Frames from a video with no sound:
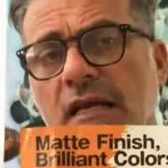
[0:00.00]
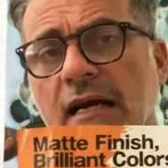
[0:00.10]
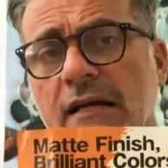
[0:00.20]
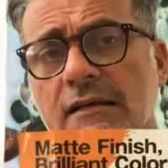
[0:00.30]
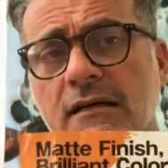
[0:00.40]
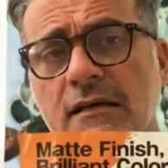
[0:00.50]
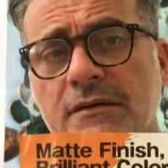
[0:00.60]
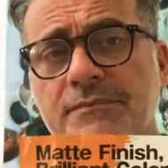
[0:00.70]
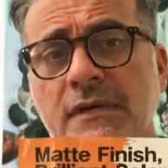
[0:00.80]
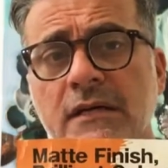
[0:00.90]
and
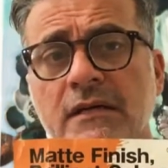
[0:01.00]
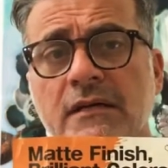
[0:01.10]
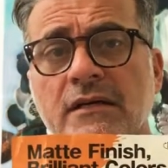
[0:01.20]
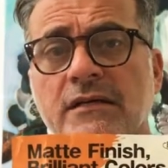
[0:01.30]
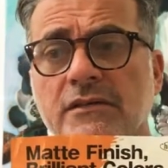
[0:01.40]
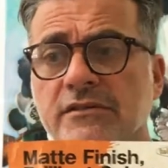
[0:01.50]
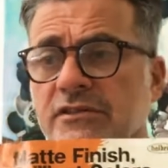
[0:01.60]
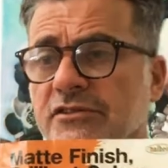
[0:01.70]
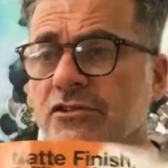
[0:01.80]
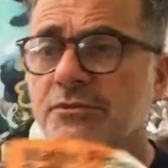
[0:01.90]
um, you know
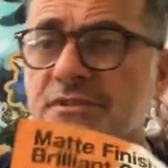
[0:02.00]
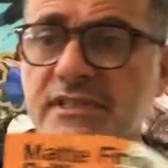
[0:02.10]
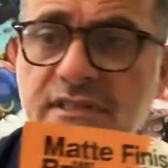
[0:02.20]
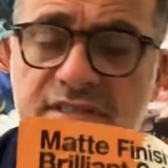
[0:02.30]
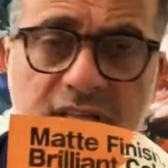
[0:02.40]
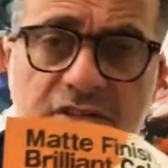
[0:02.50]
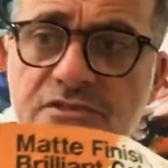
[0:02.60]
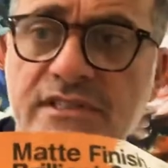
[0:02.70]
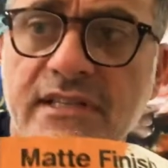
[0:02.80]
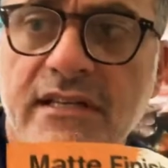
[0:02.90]
the tubes are it's
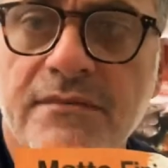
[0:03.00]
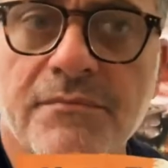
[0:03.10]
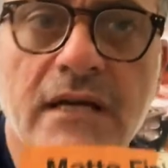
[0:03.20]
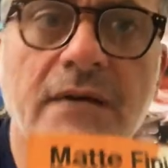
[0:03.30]
110